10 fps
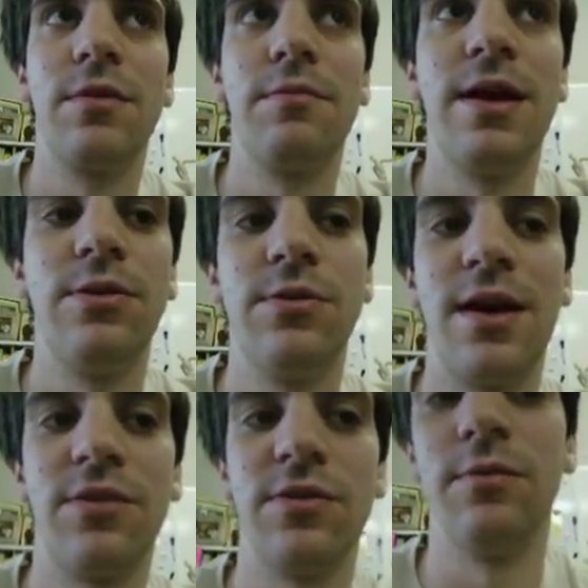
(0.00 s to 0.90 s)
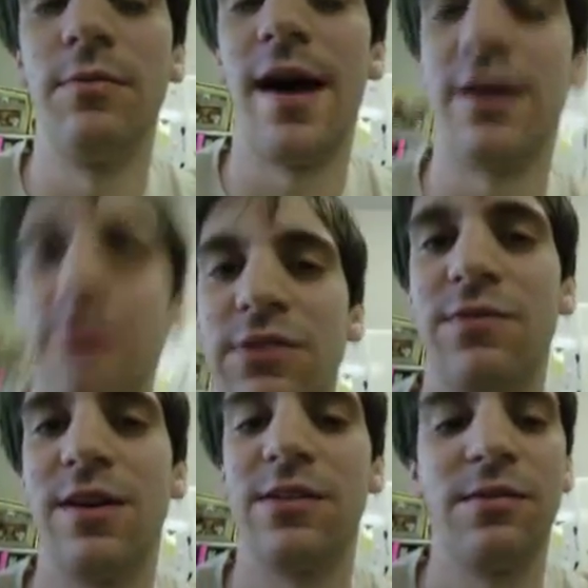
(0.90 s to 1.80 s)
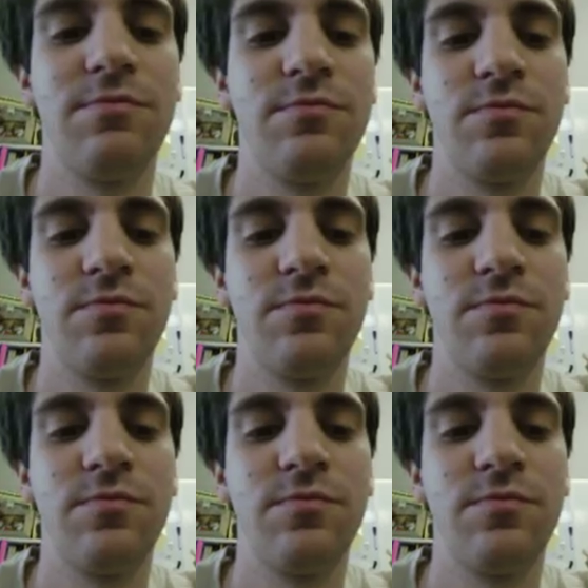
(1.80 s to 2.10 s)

pay 2000 of the activates effect thing.